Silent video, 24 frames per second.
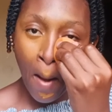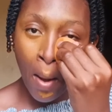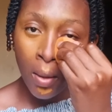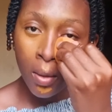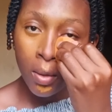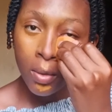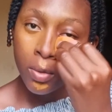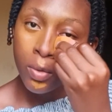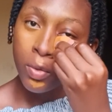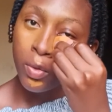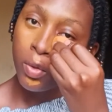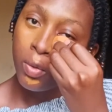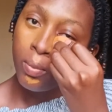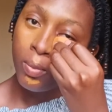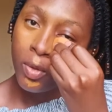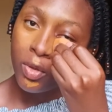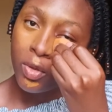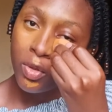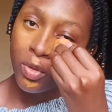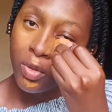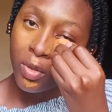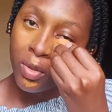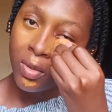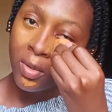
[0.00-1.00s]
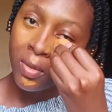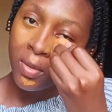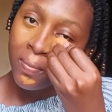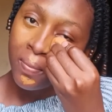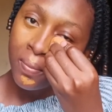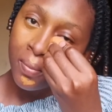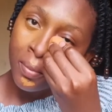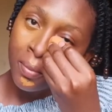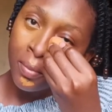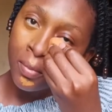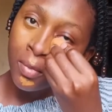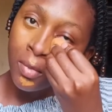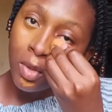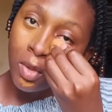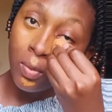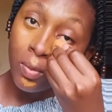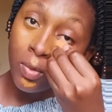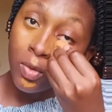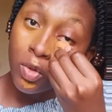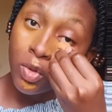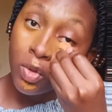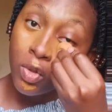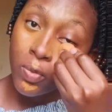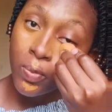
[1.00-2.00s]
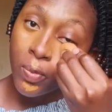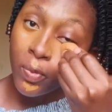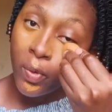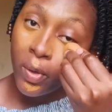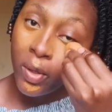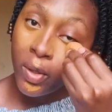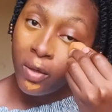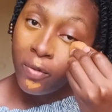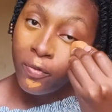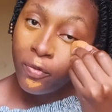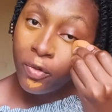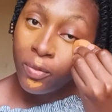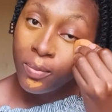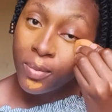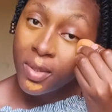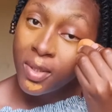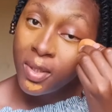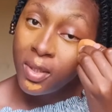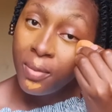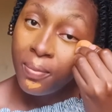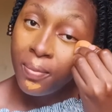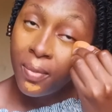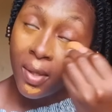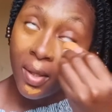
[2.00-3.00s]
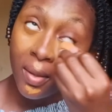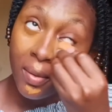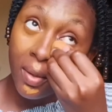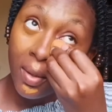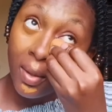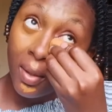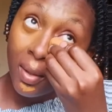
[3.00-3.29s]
So you must just be waking from sleep then.